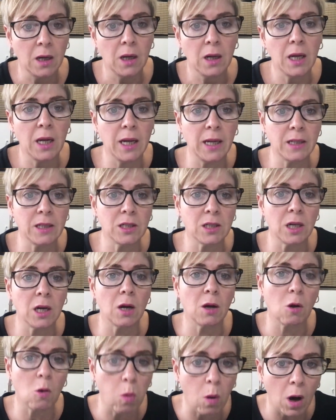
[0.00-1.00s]
It's
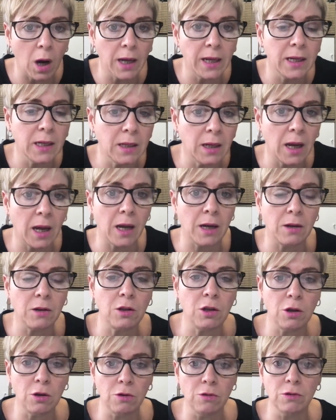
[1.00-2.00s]
acquired and
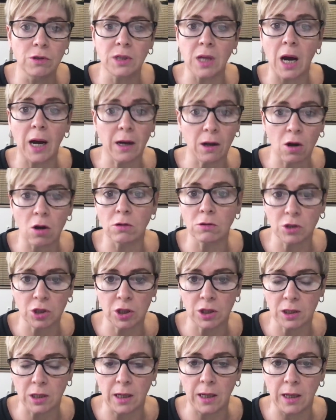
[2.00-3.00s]
used
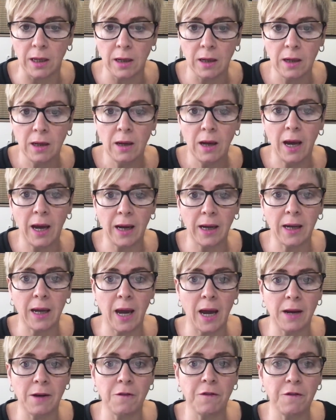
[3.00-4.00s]
unconsciously and
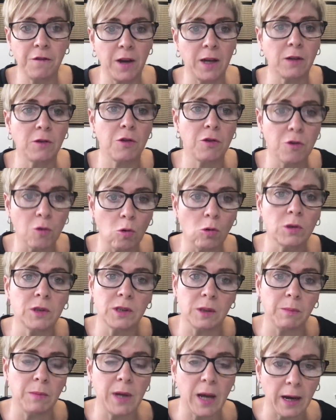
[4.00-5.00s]
can affect thoughts
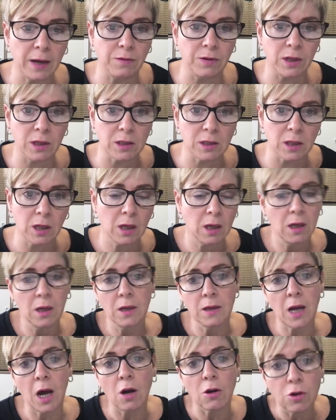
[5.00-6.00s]
and behaviors.
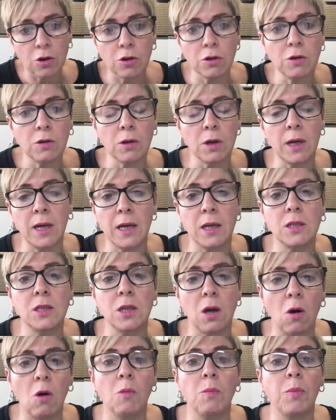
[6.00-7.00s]
Now, a good
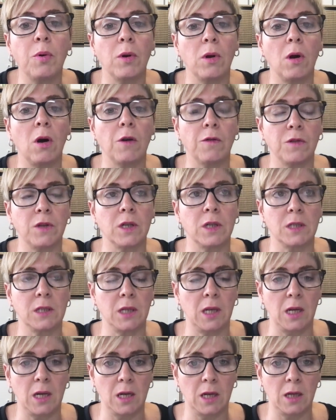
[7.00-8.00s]
example of this
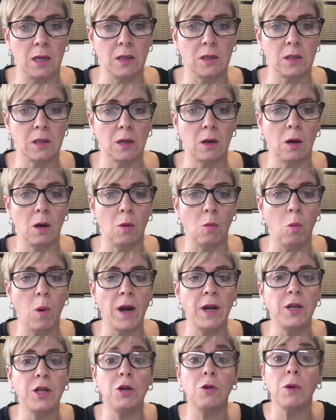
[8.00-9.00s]
is
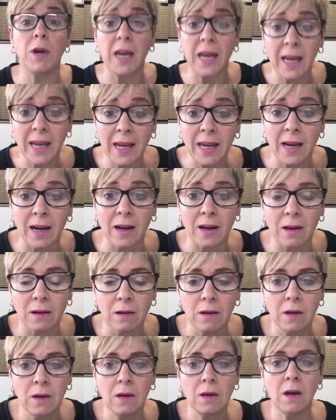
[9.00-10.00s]
when you hear
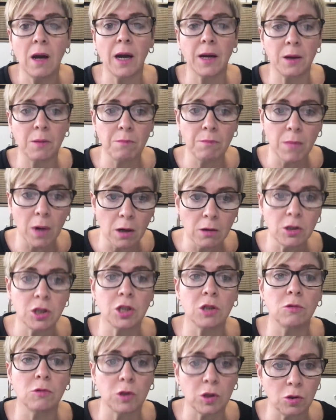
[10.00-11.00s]
an
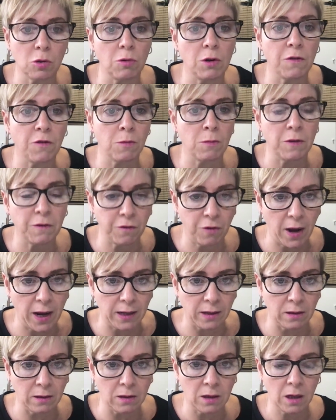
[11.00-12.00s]
emotional story from a
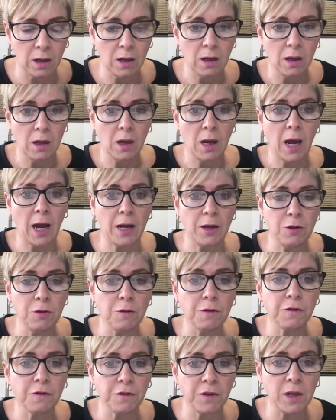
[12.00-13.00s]
friend and you
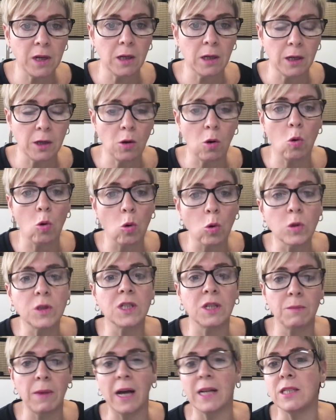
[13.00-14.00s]
feel an
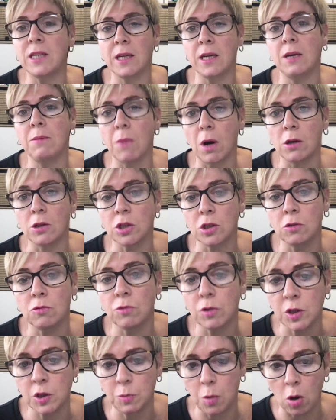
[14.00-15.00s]
automatic emotional
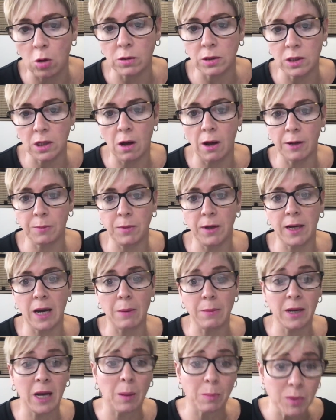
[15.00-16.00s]
response, like
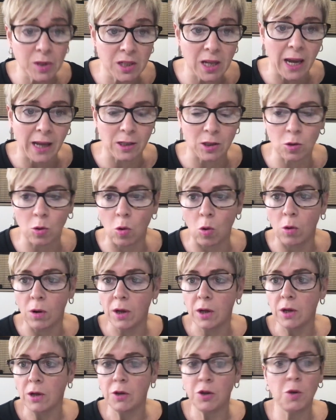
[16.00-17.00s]
becoming upset, or
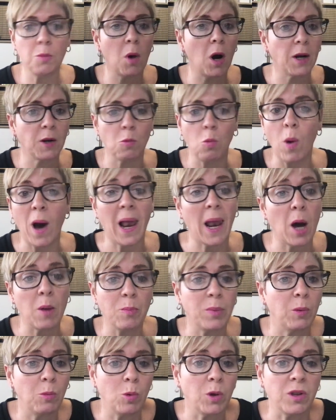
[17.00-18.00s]
you might well
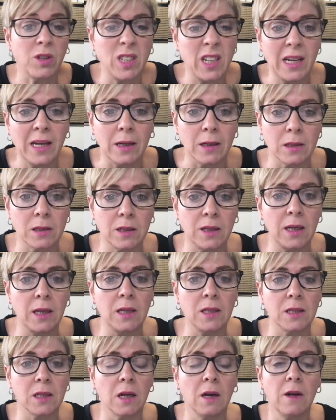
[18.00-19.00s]
up with tears.
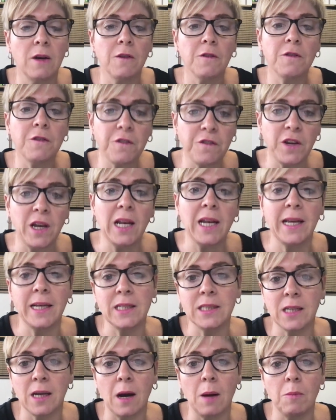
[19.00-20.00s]
These
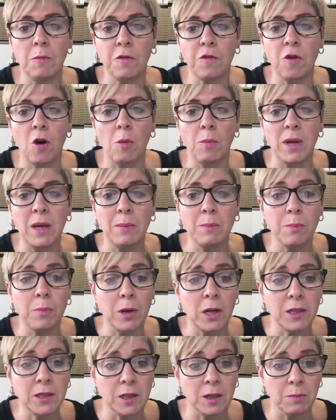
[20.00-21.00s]
feelings come from
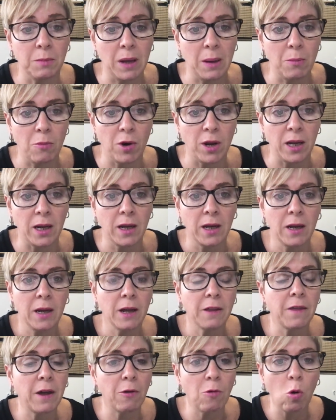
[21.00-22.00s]
implicit memory.
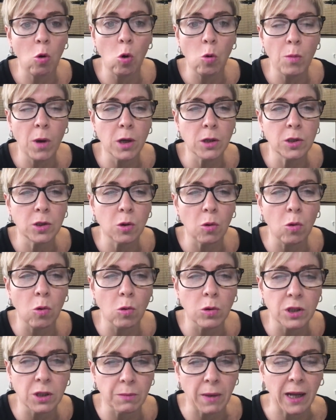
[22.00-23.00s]
They're almost
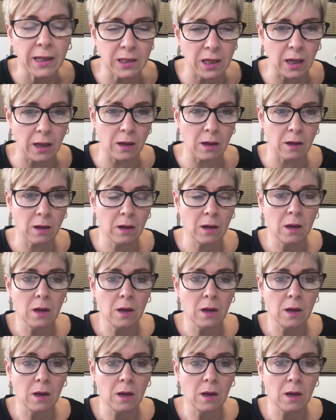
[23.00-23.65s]
automatic.